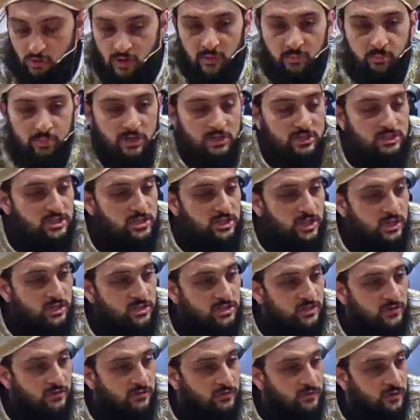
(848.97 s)
no
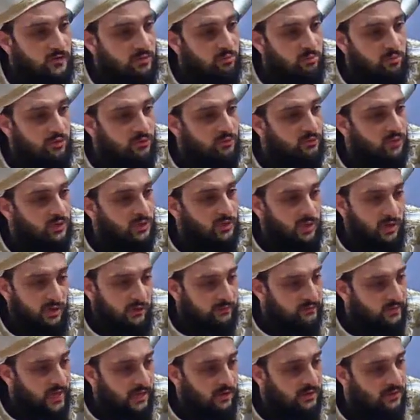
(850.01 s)
appreciation for the beauty
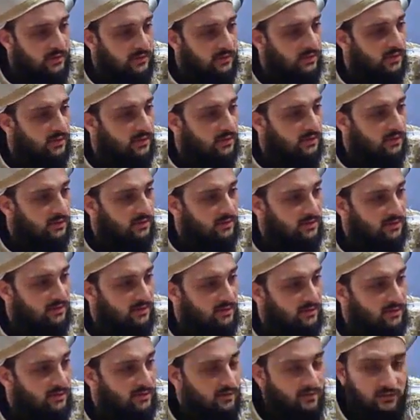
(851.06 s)
of anything,
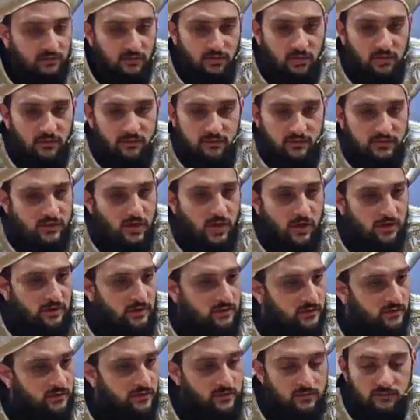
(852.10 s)
of
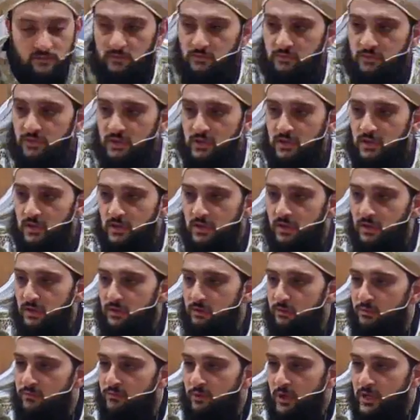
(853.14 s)
science, of
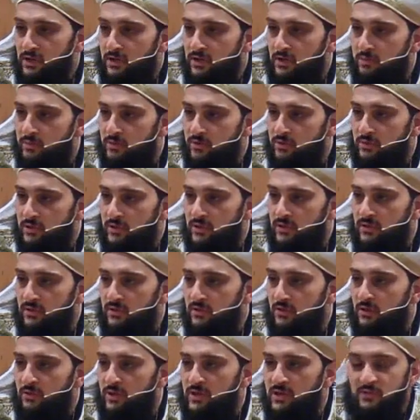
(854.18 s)
finite beauty.
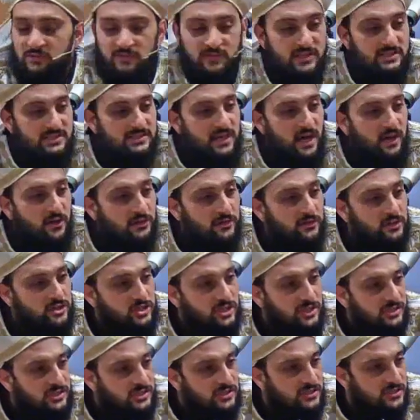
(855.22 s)
The Queen of the South,
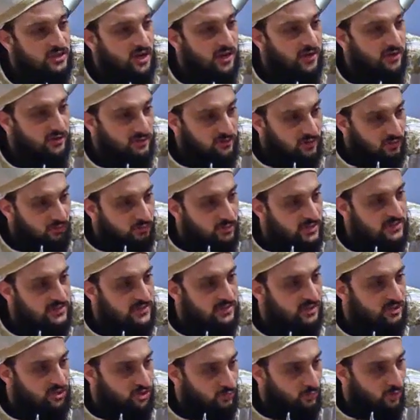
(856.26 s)
she desired the
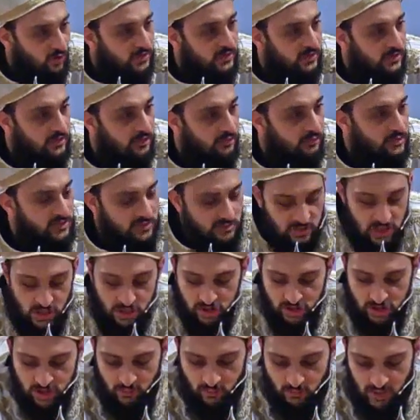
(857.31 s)
wisdom. She wanted to hear wisdom.
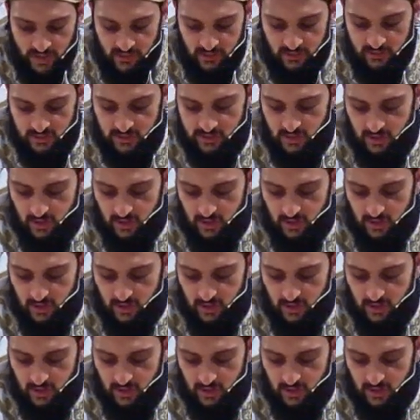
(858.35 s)
She went and